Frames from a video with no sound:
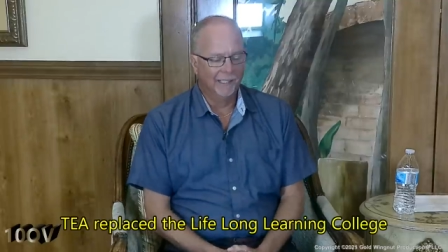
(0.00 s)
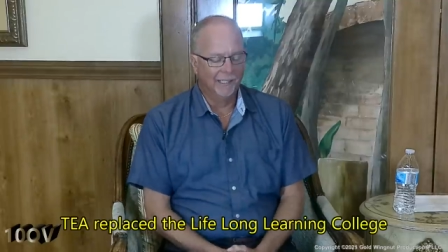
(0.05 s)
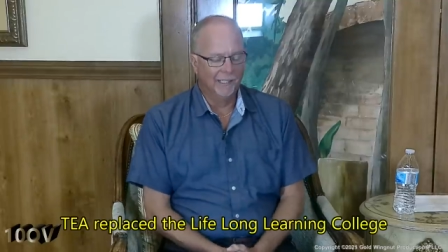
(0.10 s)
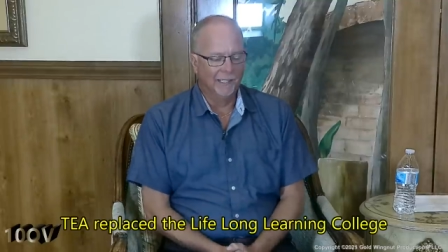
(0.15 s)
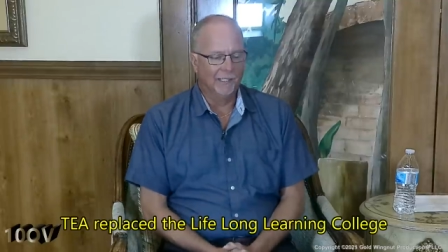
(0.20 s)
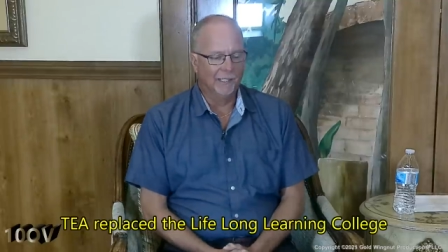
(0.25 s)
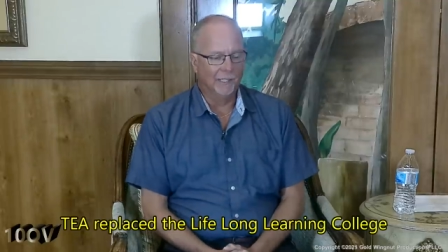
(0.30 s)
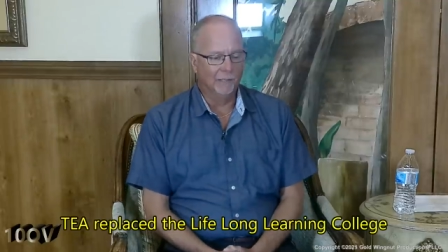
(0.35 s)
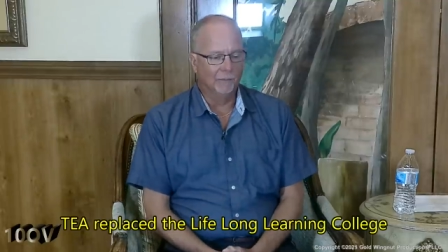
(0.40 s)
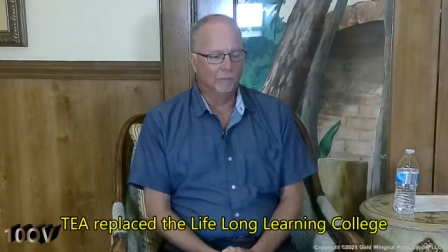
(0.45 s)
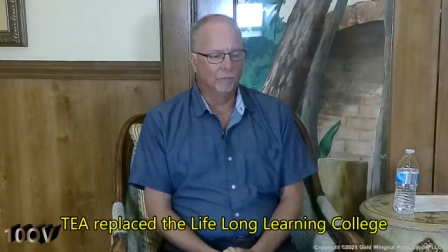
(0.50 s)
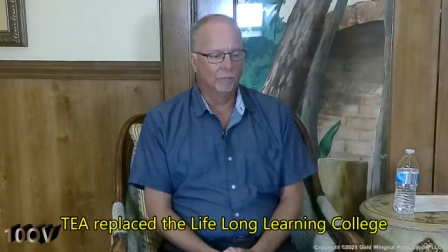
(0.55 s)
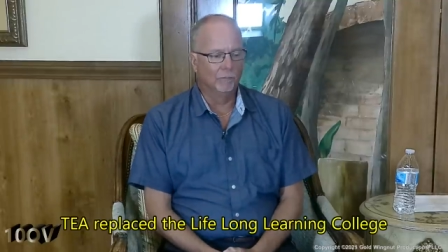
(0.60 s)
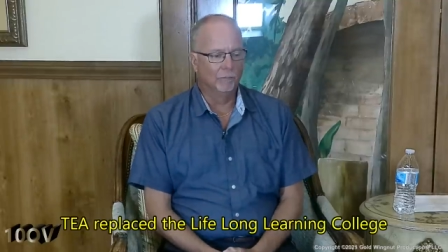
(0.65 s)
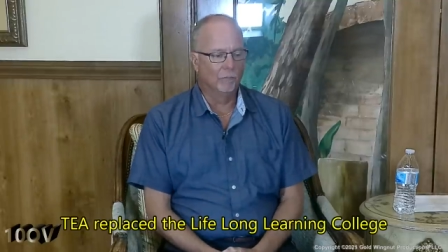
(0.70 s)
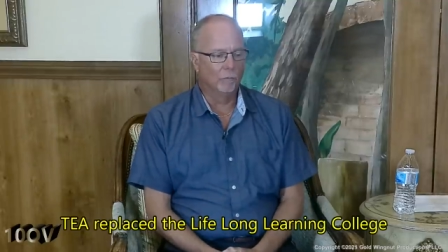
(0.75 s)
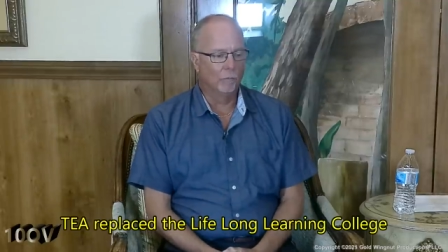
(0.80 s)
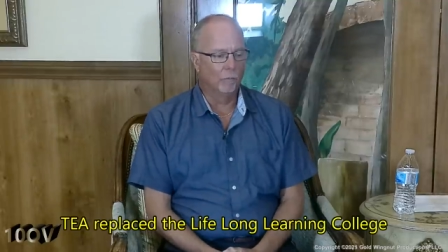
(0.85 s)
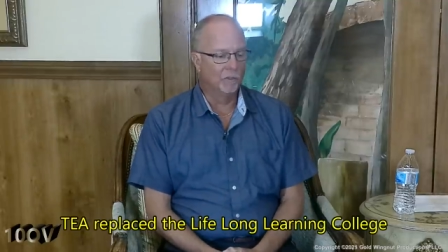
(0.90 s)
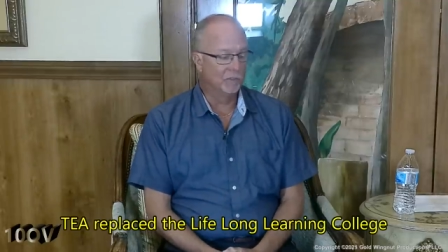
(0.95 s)

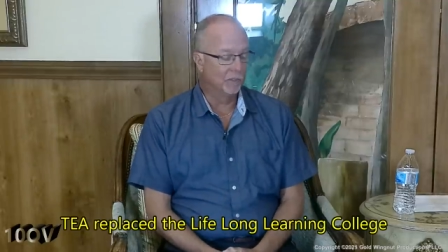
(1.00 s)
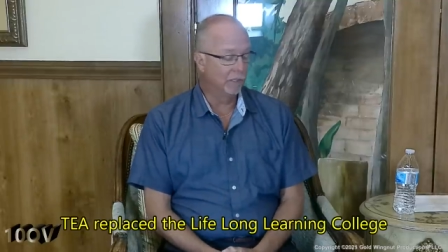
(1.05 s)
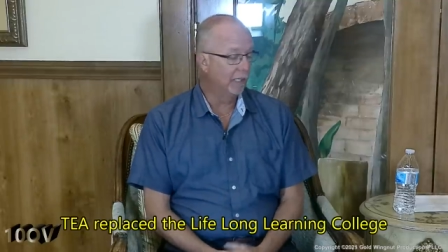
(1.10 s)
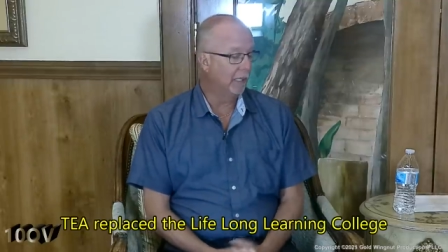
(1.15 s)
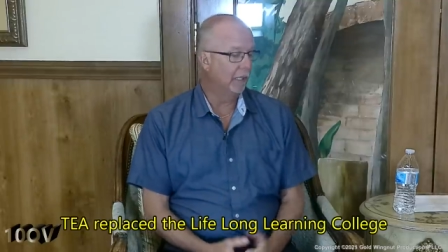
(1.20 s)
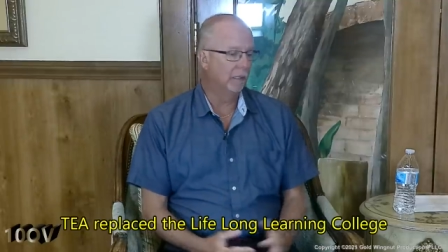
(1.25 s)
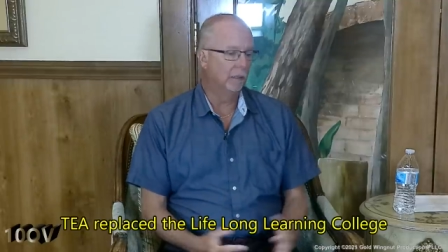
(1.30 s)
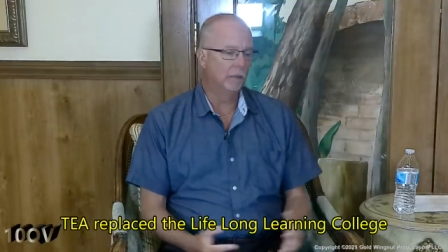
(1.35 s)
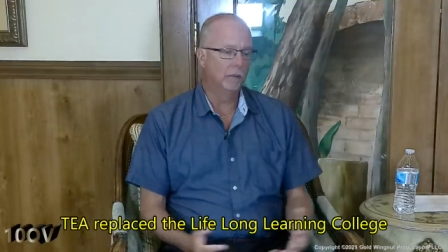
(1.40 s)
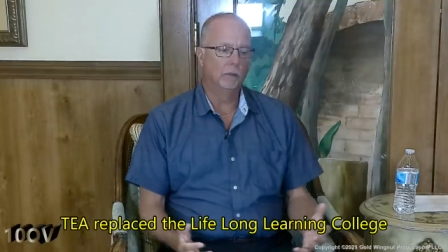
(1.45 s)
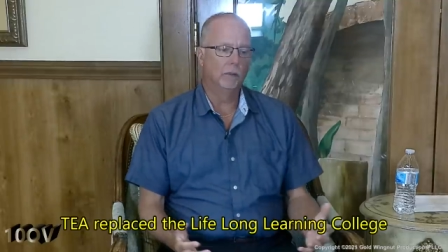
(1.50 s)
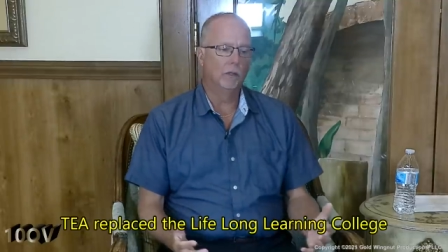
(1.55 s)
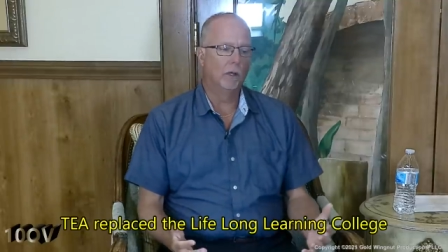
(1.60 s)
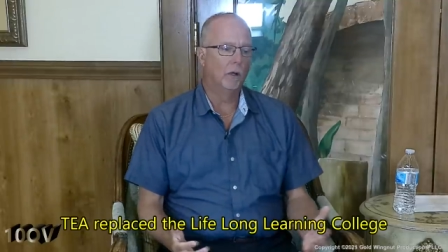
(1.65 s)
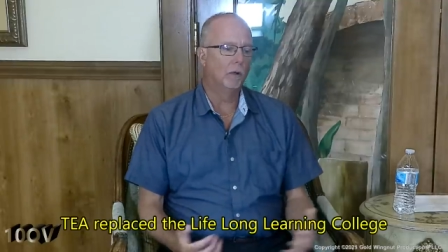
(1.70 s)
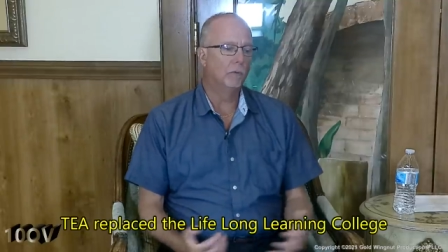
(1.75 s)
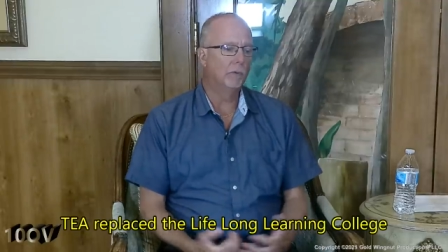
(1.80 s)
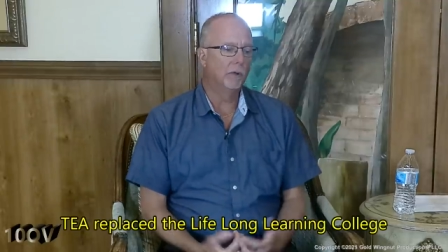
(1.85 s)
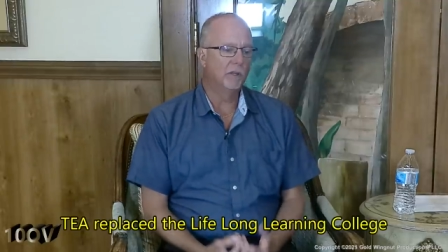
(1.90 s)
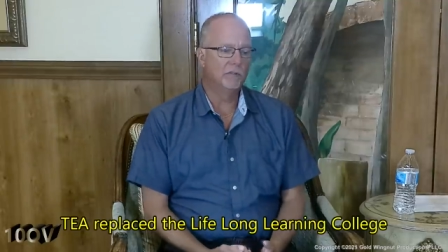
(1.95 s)
Once again,
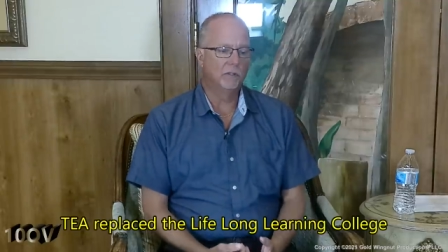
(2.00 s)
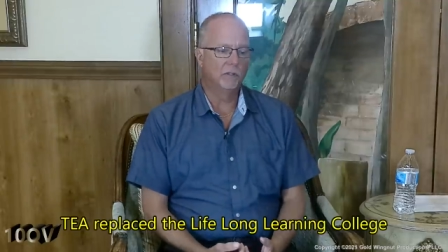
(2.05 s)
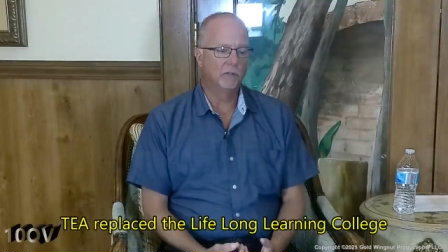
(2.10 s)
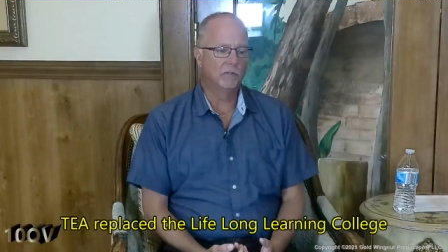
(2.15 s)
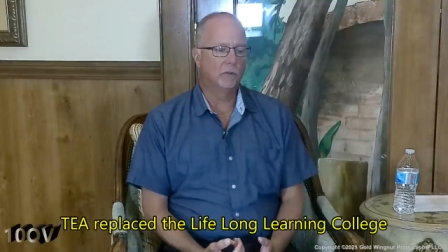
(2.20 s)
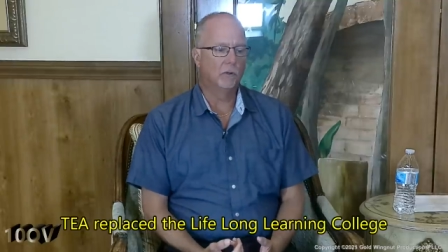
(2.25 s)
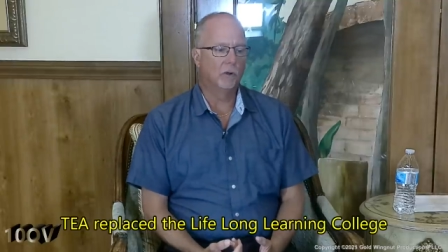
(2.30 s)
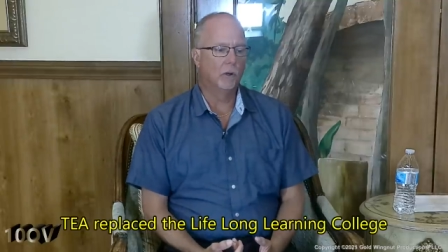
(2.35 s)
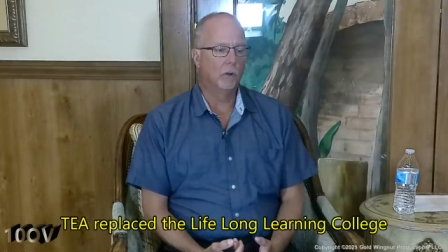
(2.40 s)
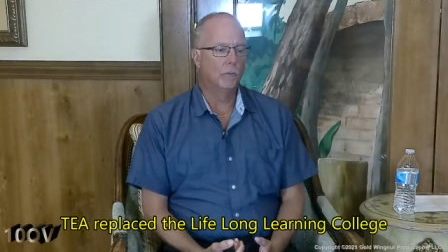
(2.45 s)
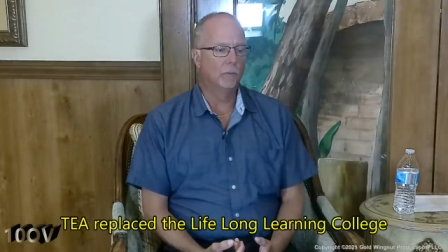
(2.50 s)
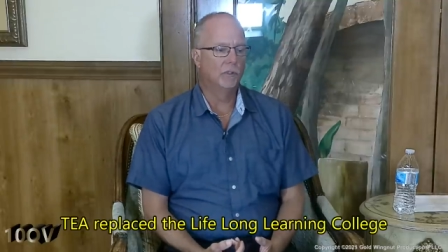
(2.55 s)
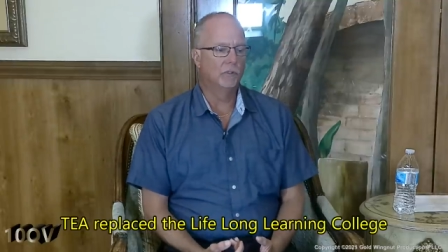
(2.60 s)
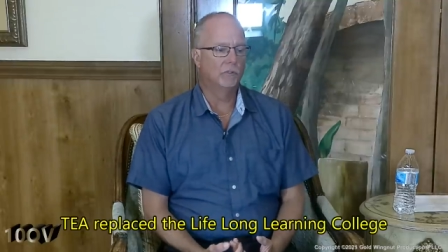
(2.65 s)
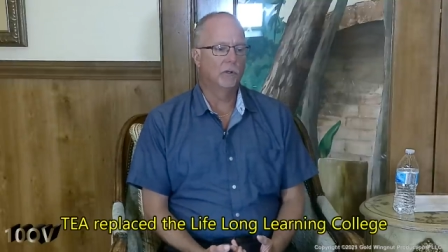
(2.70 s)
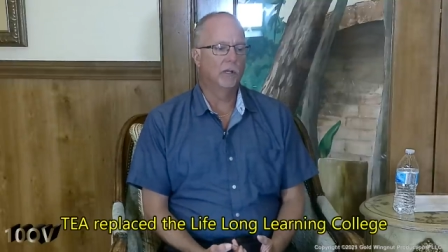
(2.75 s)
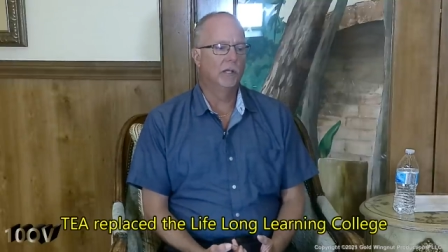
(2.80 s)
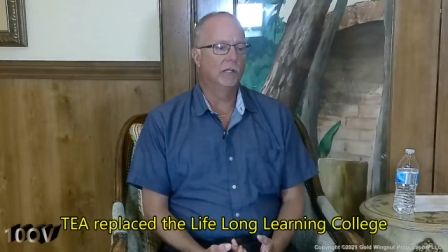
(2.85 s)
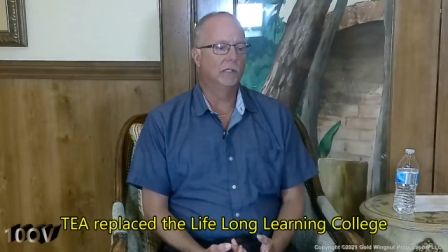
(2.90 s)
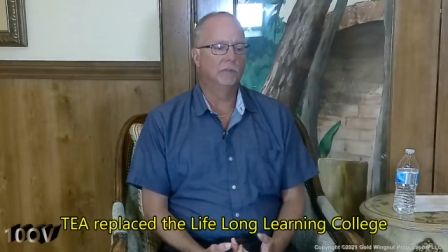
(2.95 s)
our residents are
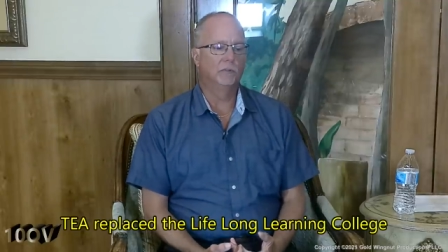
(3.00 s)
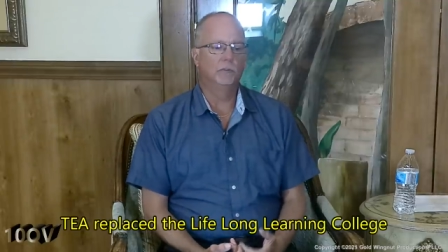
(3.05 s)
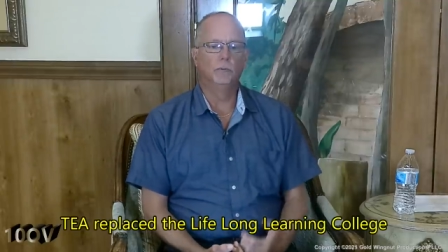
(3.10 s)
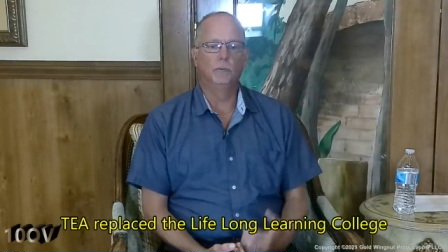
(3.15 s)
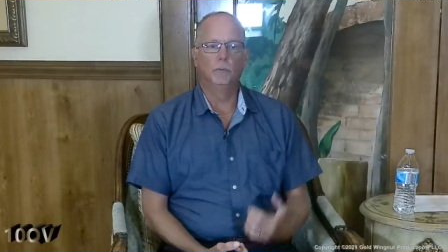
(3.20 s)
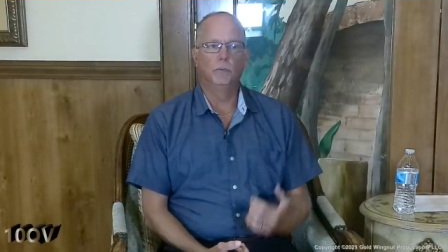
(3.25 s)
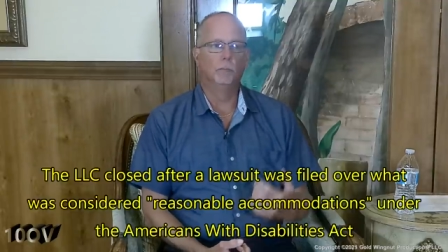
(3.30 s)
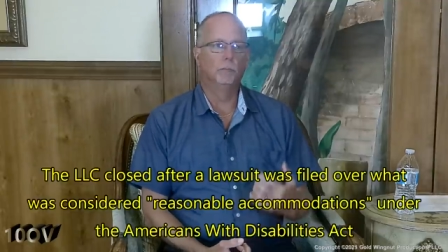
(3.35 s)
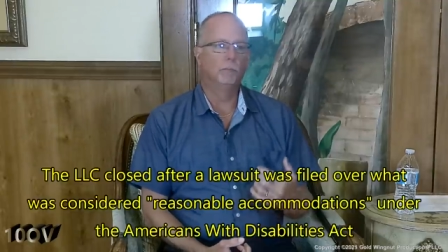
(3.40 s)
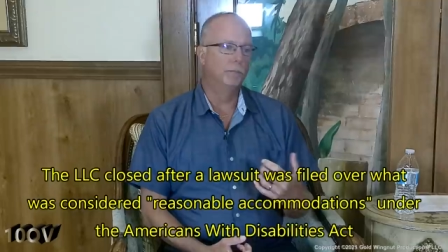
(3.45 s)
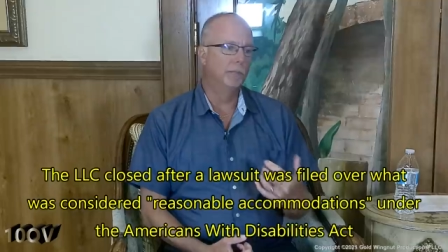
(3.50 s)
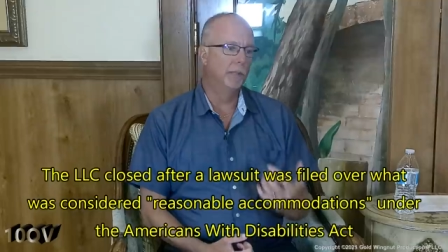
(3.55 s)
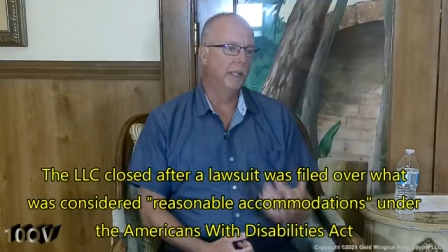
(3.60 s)
always trying to